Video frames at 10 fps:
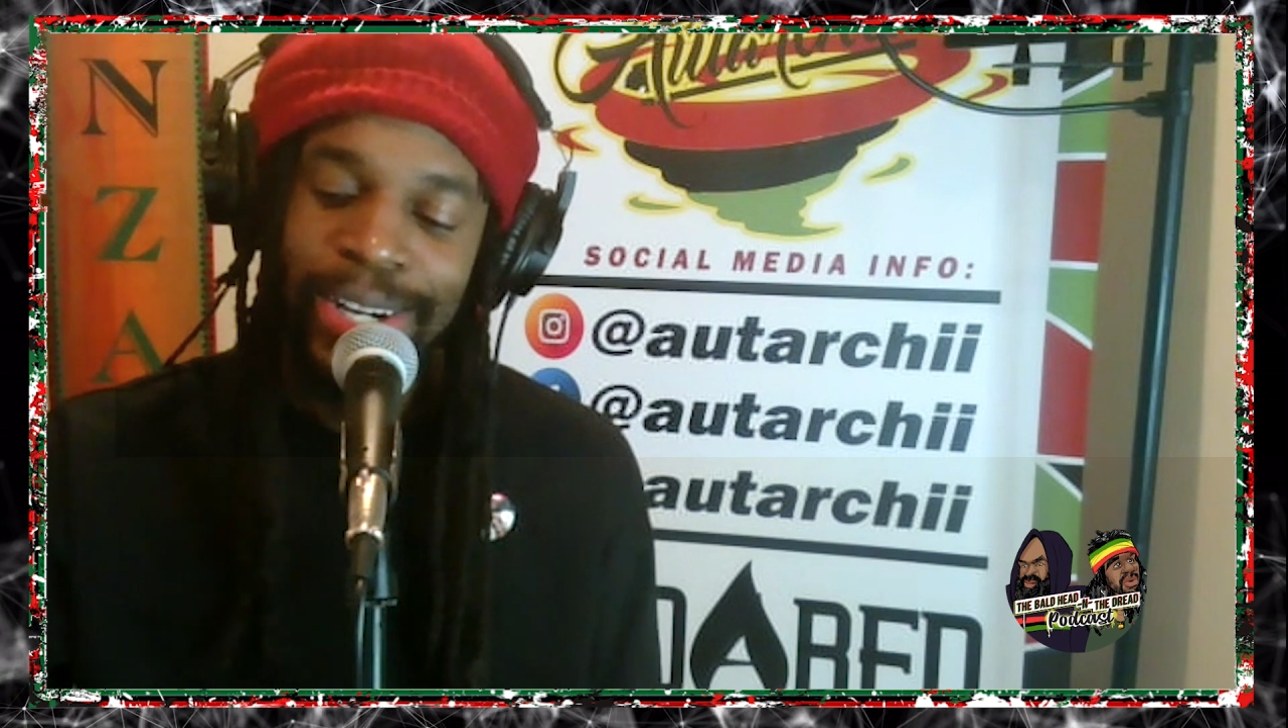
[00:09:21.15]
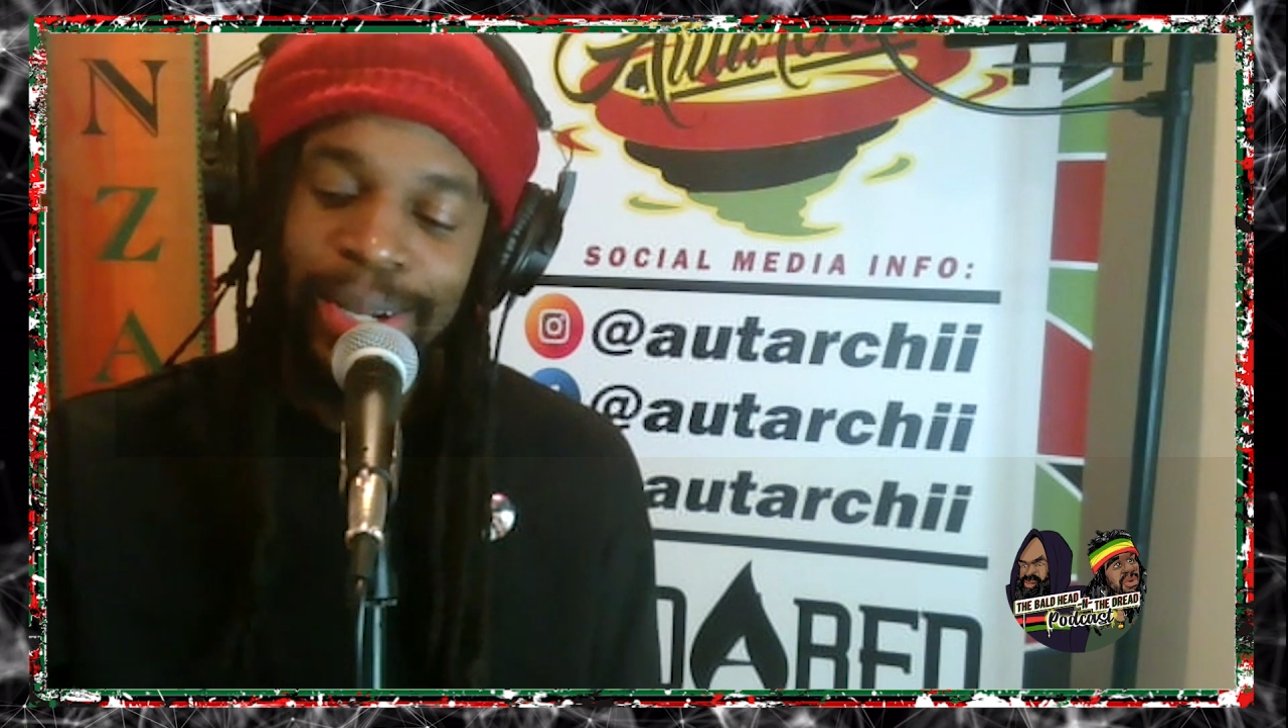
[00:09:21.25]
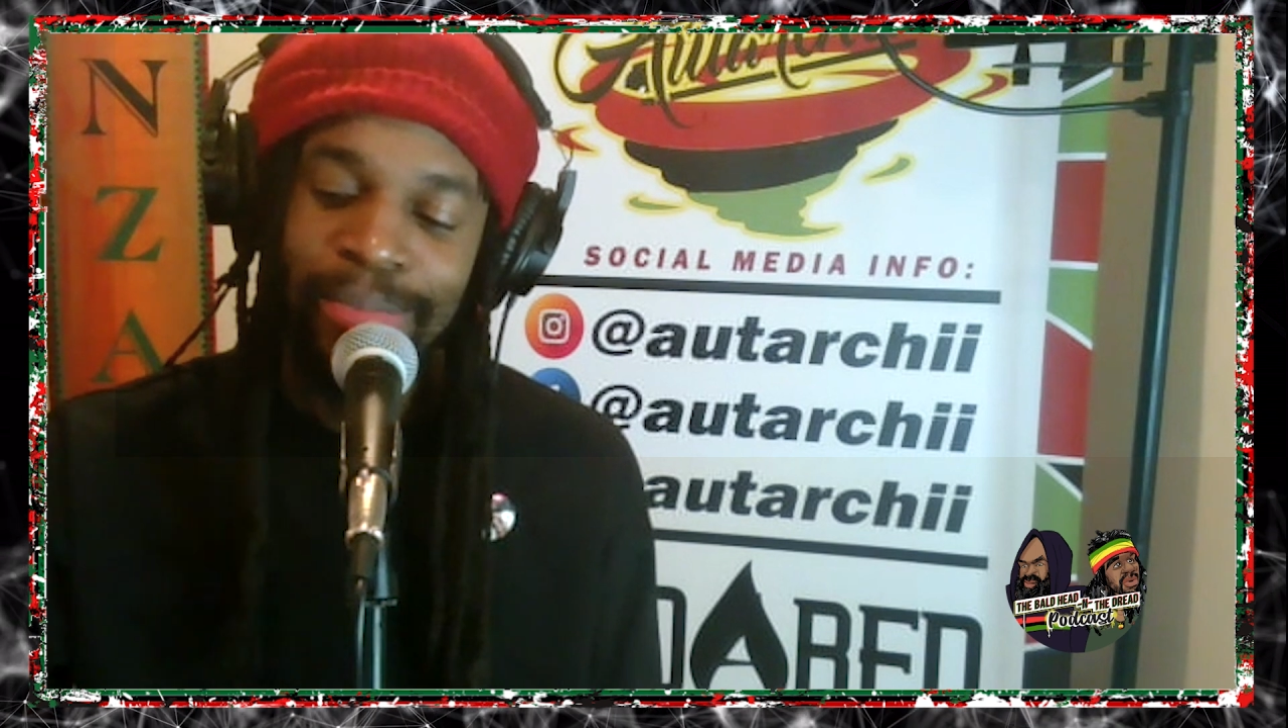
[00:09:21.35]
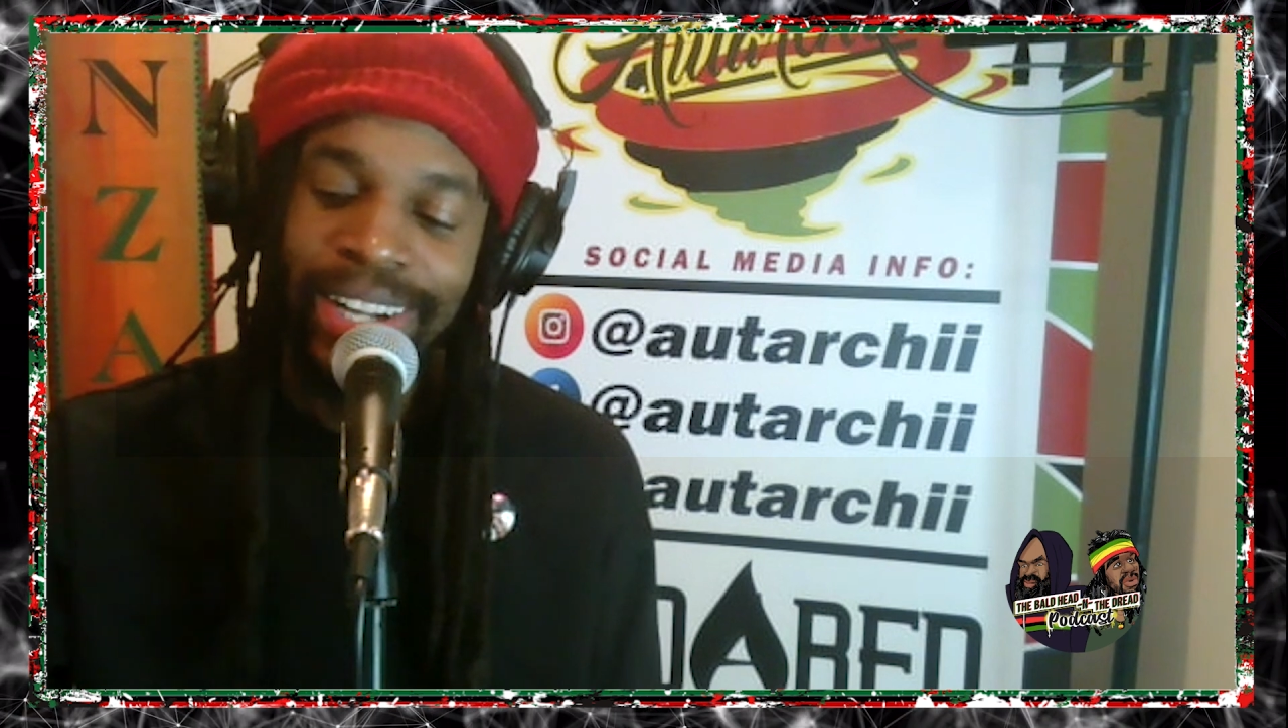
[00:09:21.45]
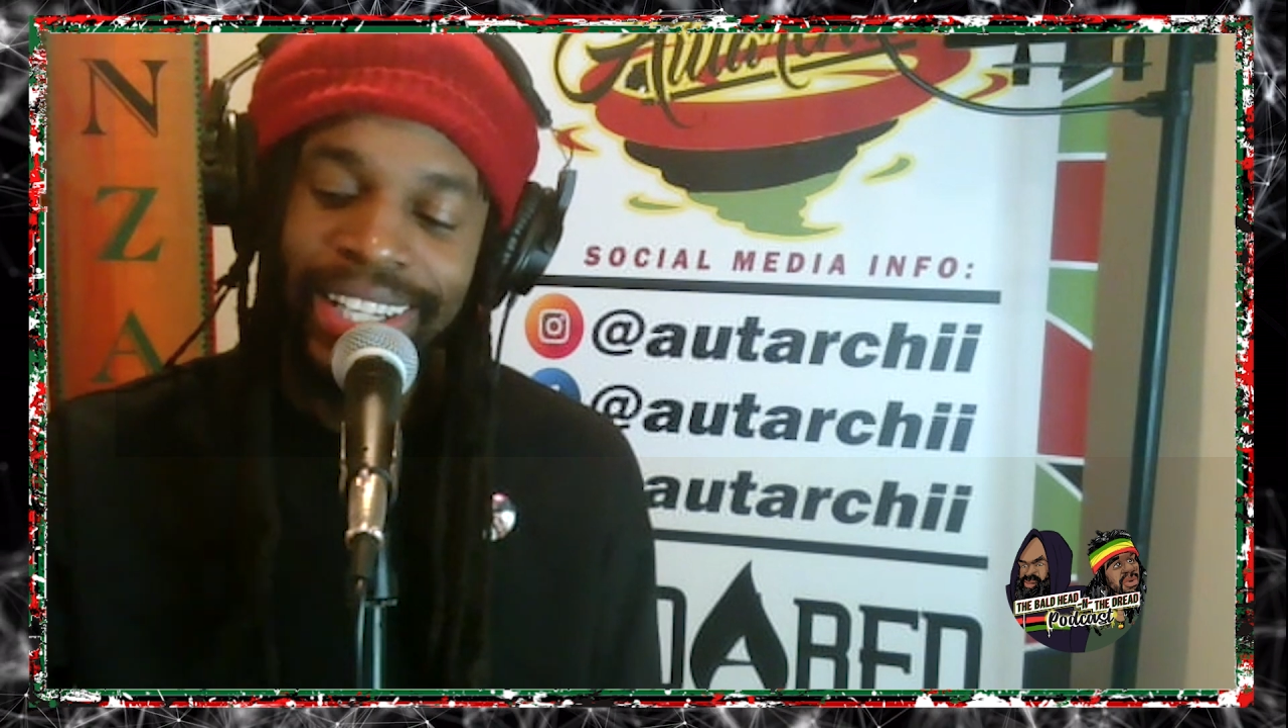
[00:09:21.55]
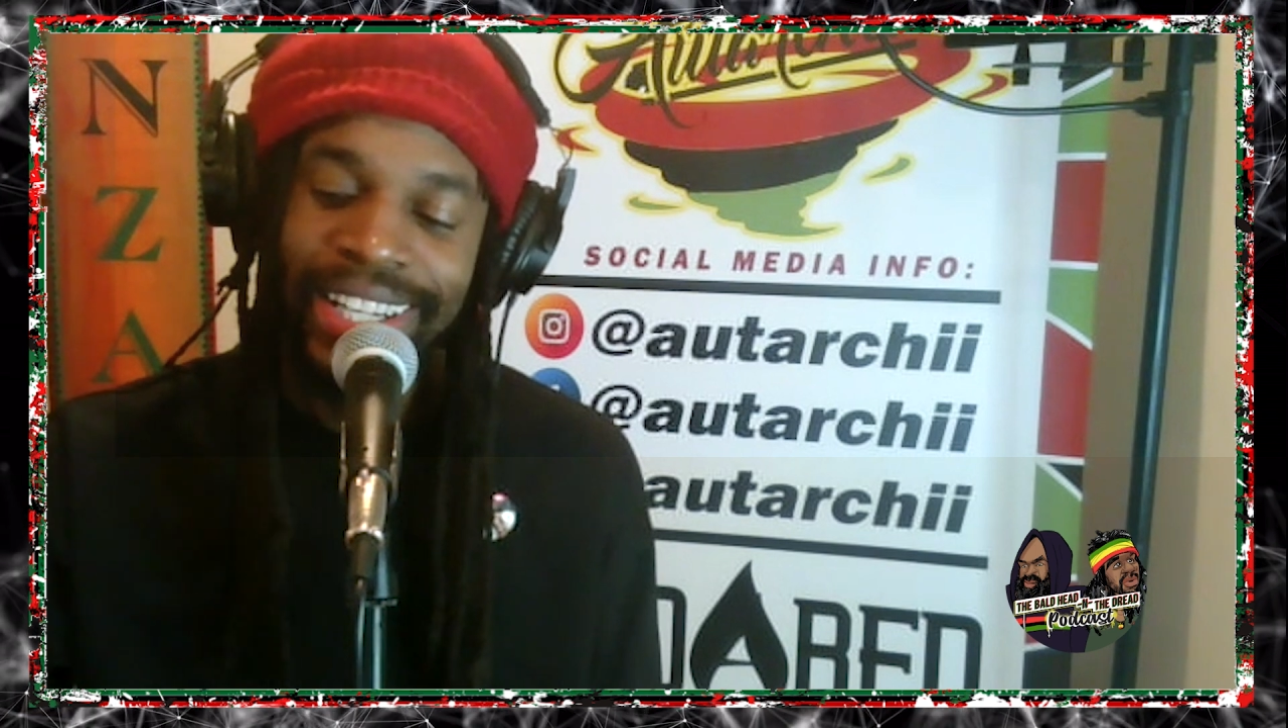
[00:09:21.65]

them man the